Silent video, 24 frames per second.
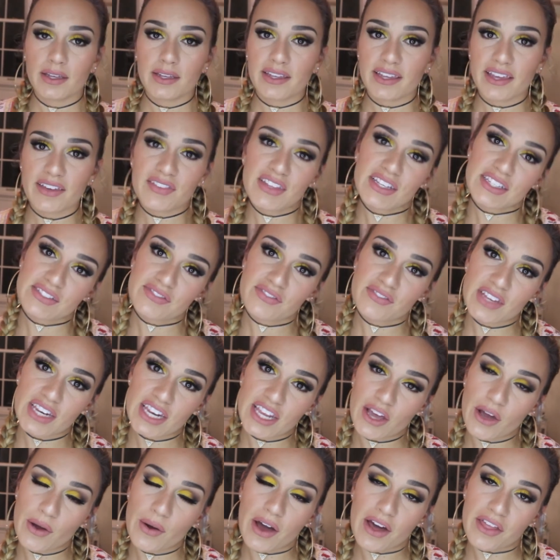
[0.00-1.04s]
Give this
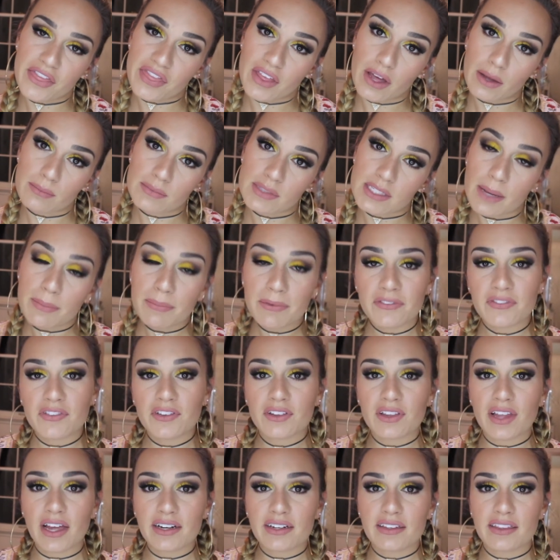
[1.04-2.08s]
video a thumbs up if you
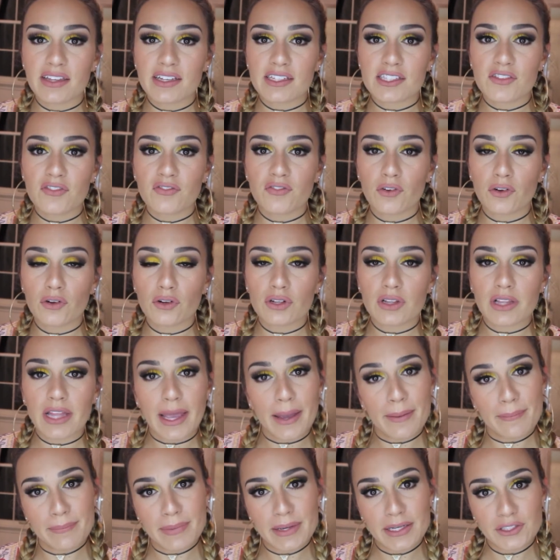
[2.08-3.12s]
liked this full
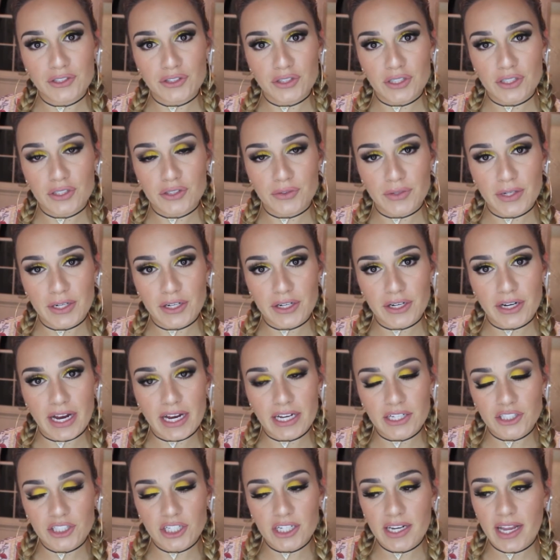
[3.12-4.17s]
glam Pinterest
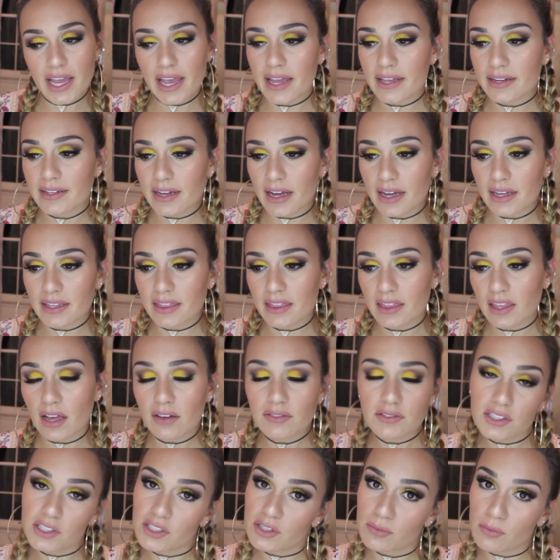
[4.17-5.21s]
recreation, and I'd love
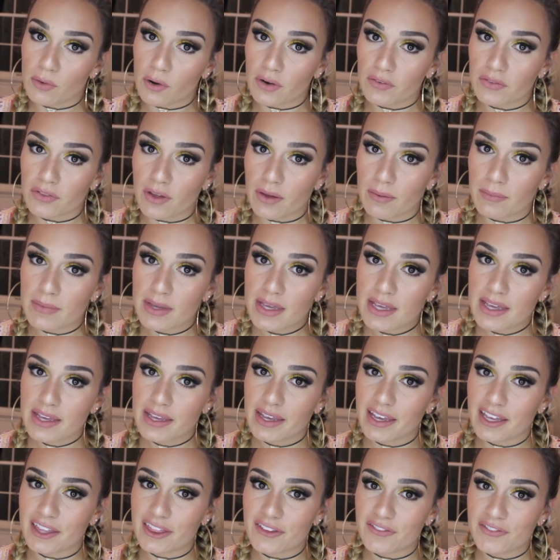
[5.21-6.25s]
to do more of them
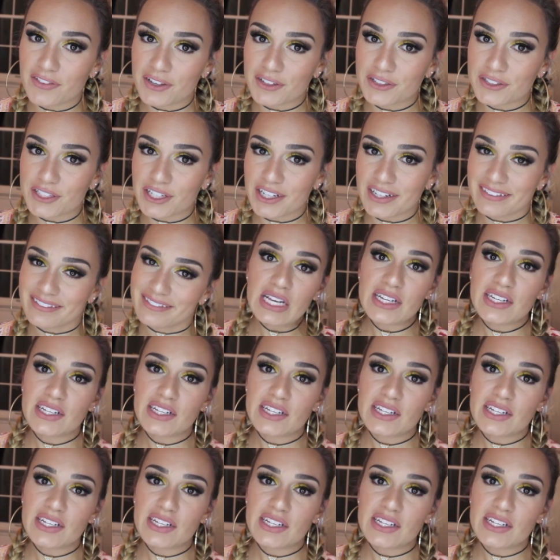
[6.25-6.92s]
in the future.